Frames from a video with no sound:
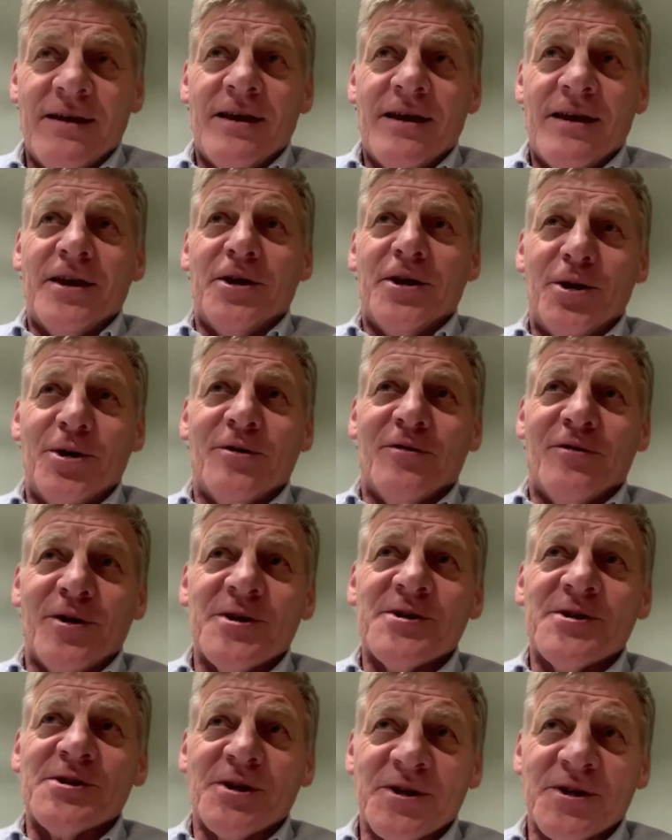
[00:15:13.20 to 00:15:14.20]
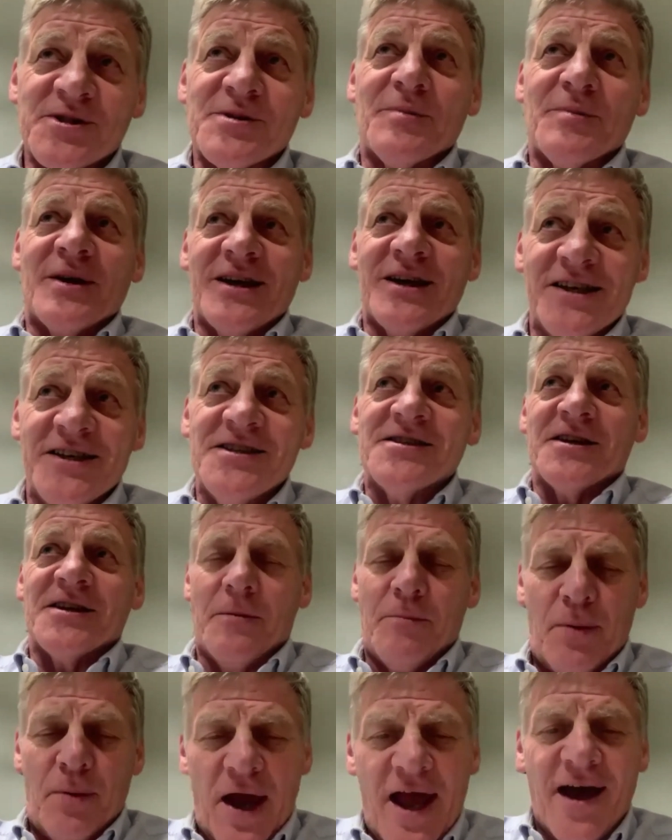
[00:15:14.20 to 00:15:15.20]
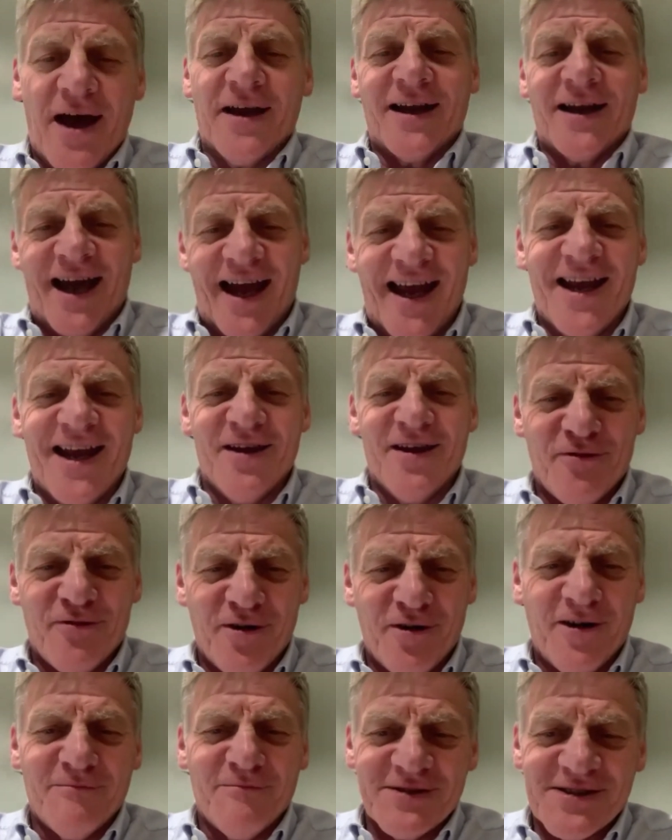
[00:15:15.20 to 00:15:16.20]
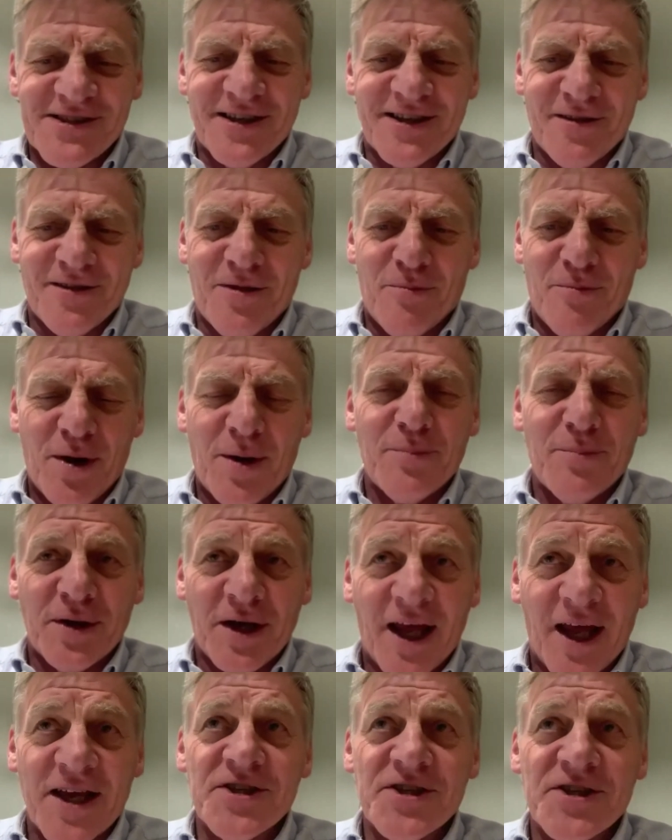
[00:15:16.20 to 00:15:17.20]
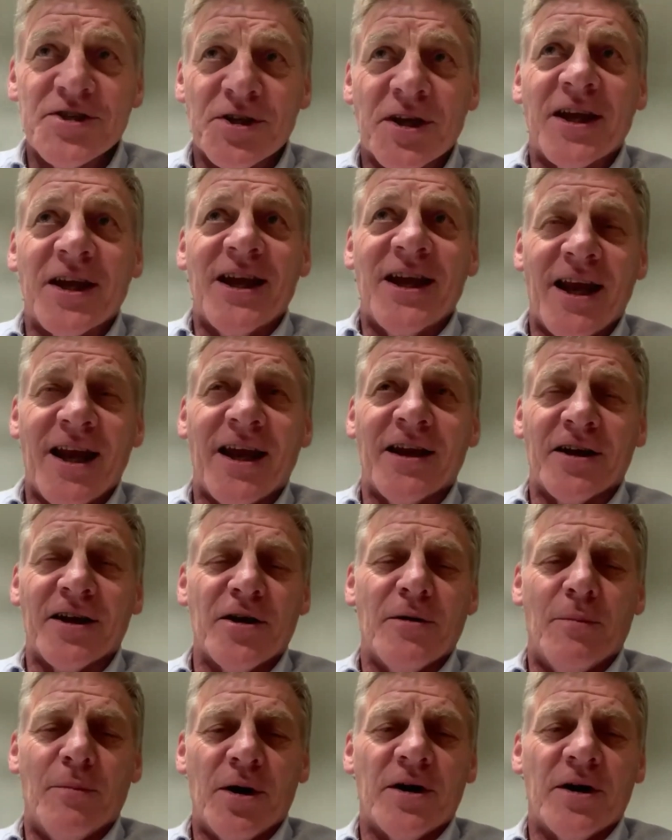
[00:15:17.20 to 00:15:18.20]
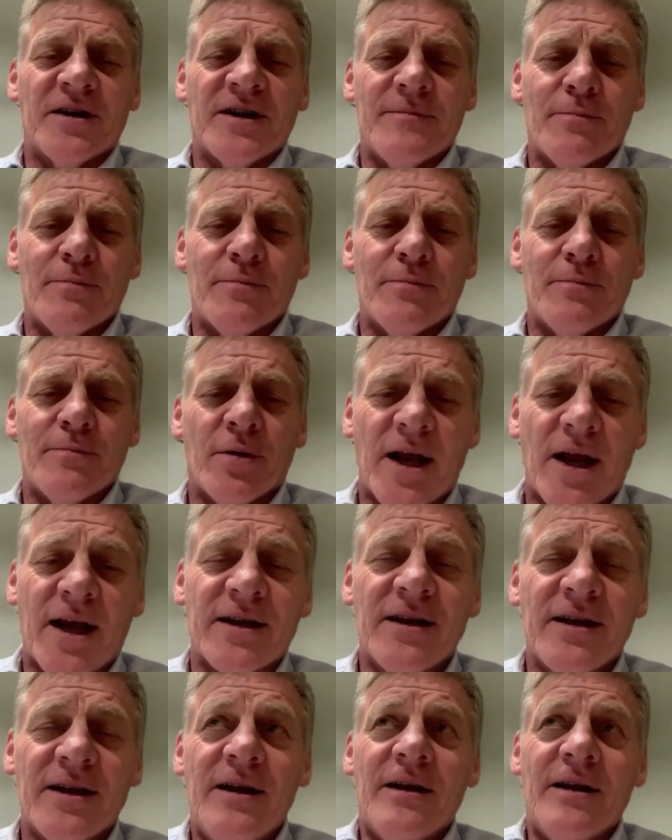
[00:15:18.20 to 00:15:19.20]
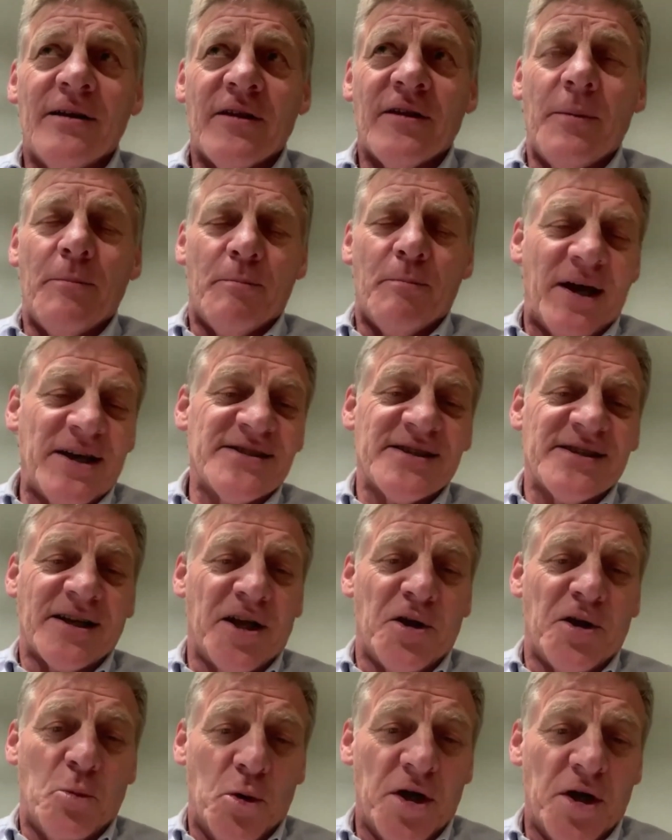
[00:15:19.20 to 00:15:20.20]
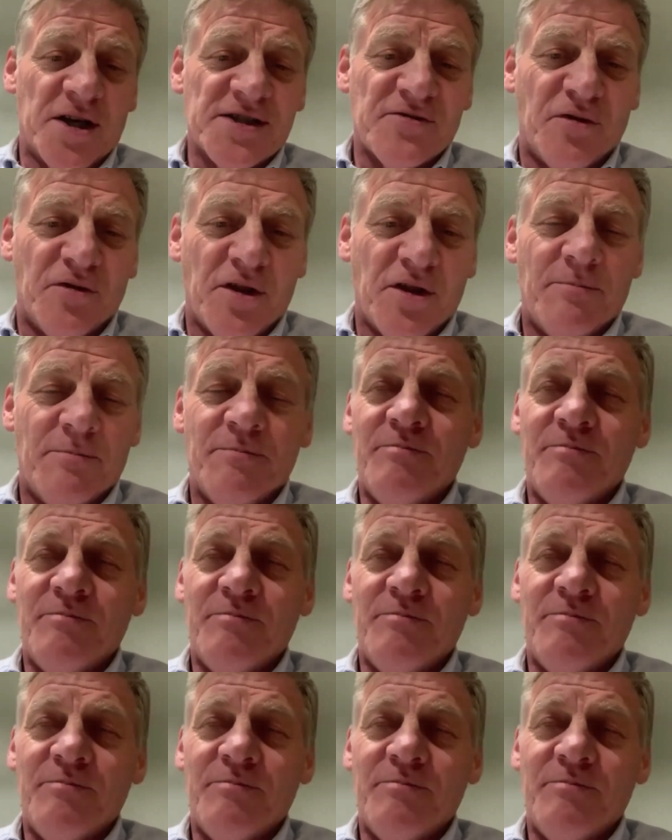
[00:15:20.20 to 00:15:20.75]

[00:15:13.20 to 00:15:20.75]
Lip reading: Universalism is about 85% of the population getting a commodity product that basically works for them.